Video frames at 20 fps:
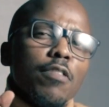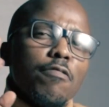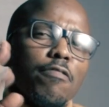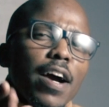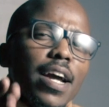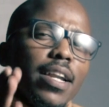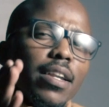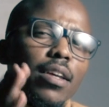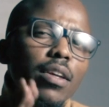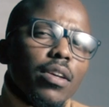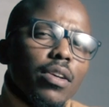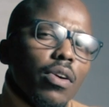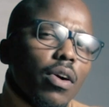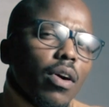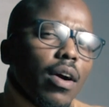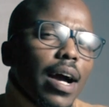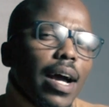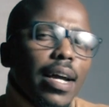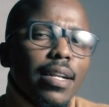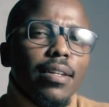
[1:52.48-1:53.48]
finding
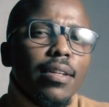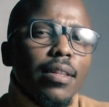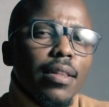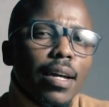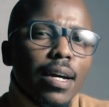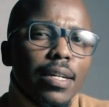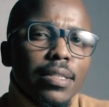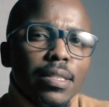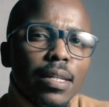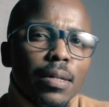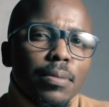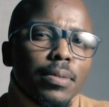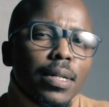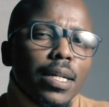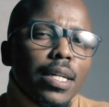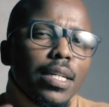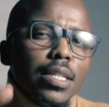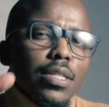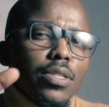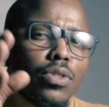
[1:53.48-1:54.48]
your ideal
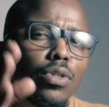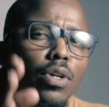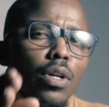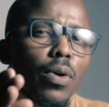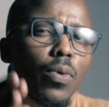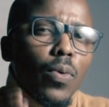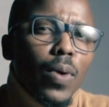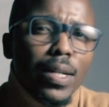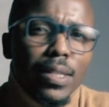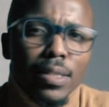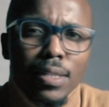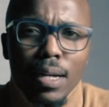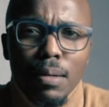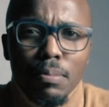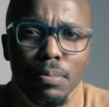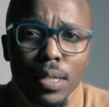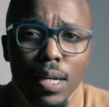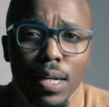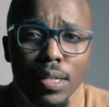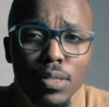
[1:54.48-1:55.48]
customer is not a
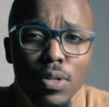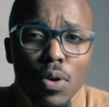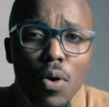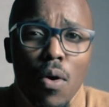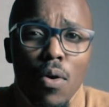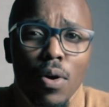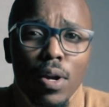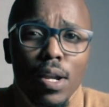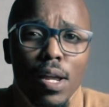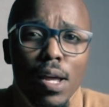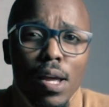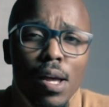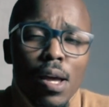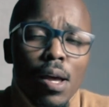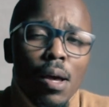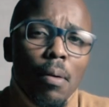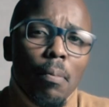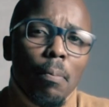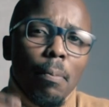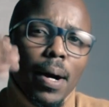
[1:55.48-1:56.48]
one-time task only,
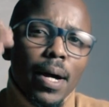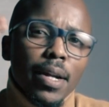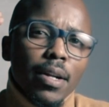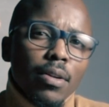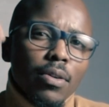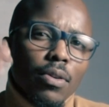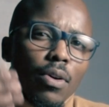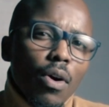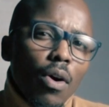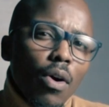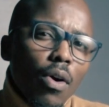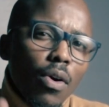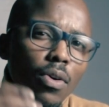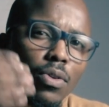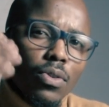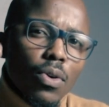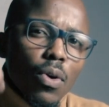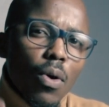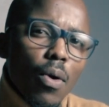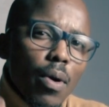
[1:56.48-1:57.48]
but an
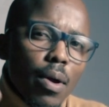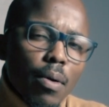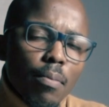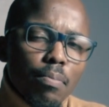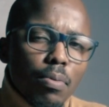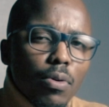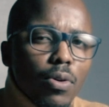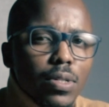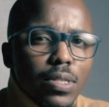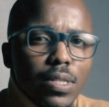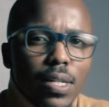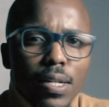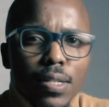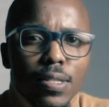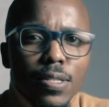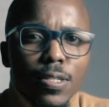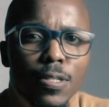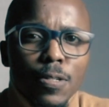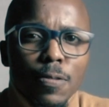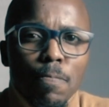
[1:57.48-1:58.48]
ongoing process.